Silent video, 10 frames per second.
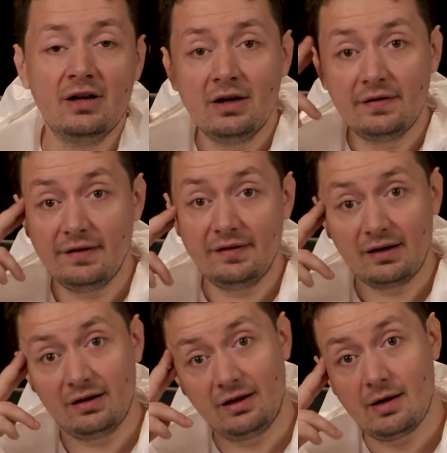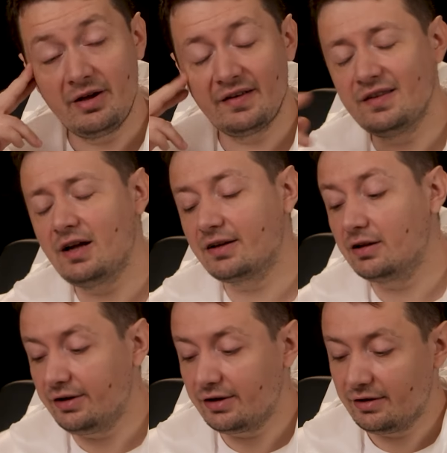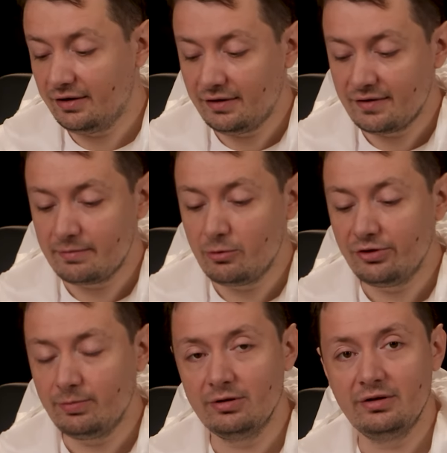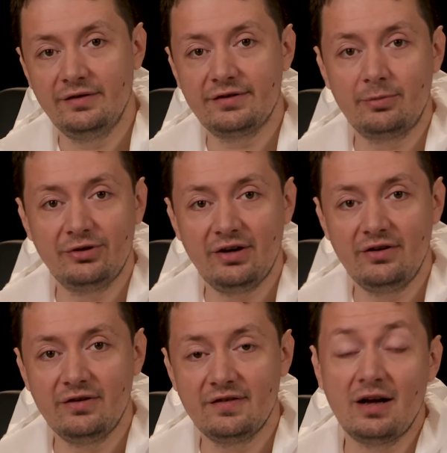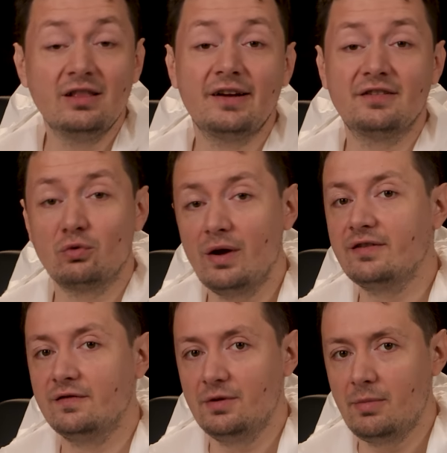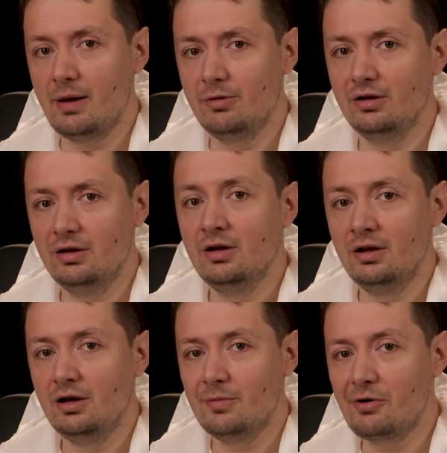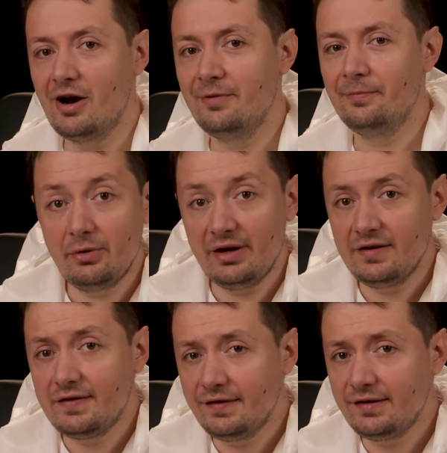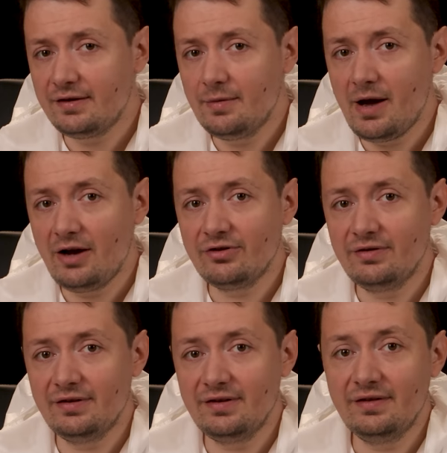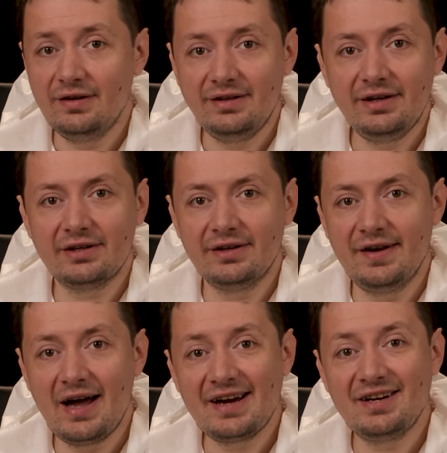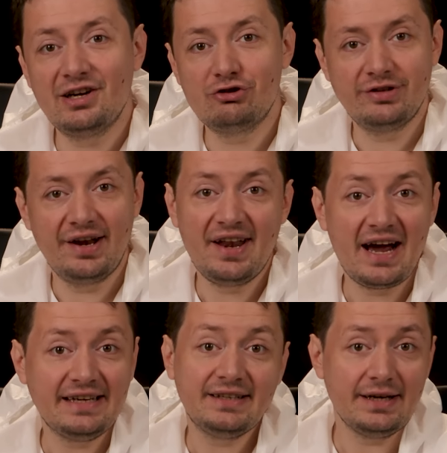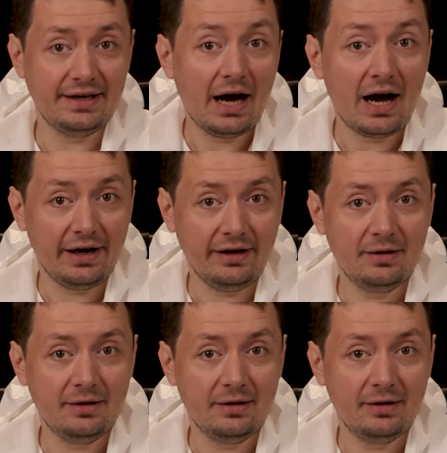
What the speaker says: the second coming. It's not clear, there's multiple interpretations, unlike the rest of the Bible. Am I right? Anyway, it's easy to imagine that in the year 999,